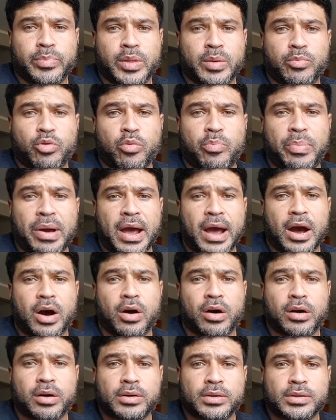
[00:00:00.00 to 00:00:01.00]
more
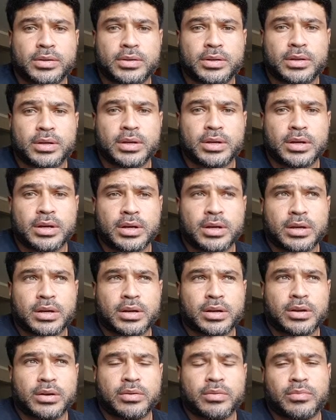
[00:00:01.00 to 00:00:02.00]
power
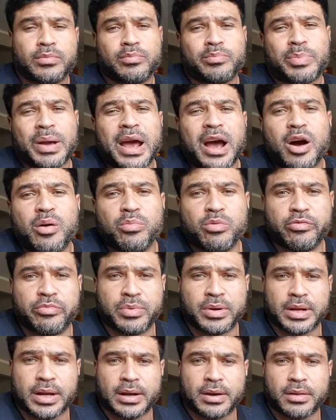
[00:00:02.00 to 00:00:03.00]

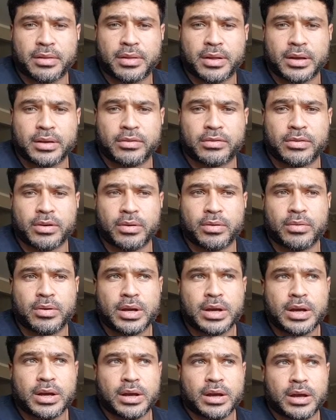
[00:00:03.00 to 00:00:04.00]
movement kind of thing. So
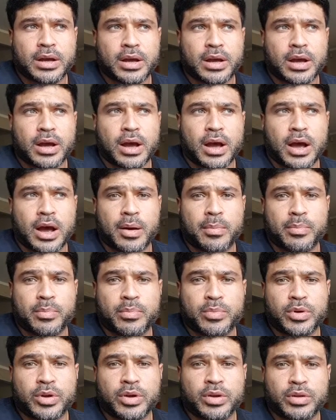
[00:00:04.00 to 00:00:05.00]

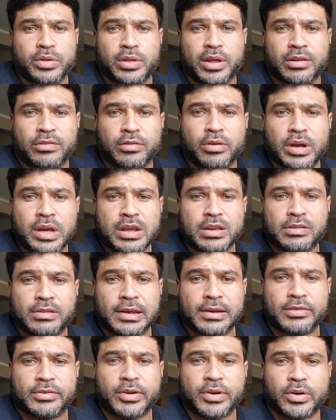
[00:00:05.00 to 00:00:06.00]
there's no
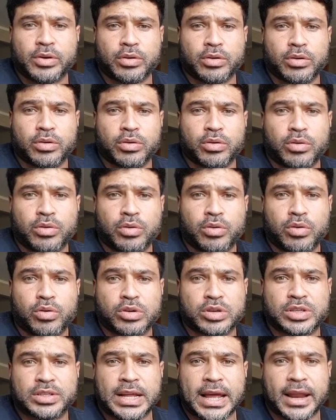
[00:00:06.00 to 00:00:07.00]
eccentric
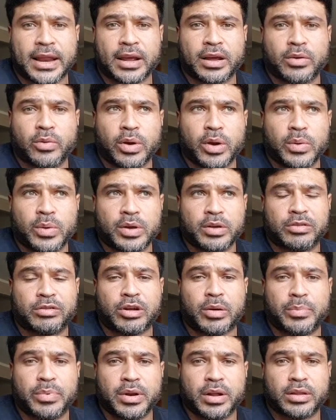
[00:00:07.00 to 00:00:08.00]
or static where we're
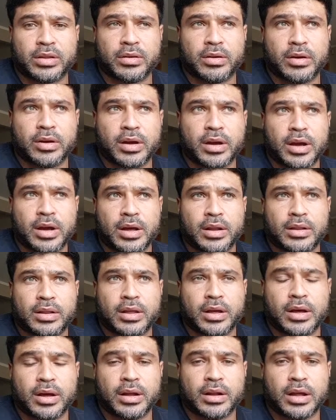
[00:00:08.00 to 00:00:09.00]
stopping at
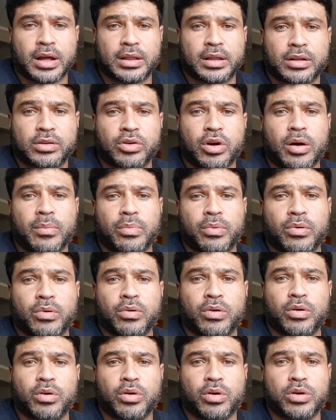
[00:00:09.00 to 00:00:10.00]
the top
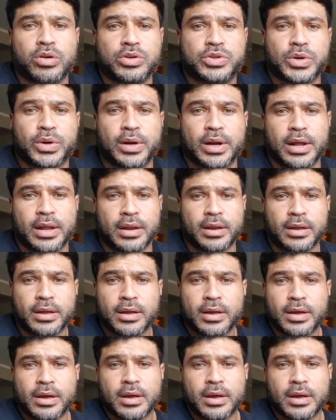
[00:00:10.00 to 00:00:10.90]
or controlling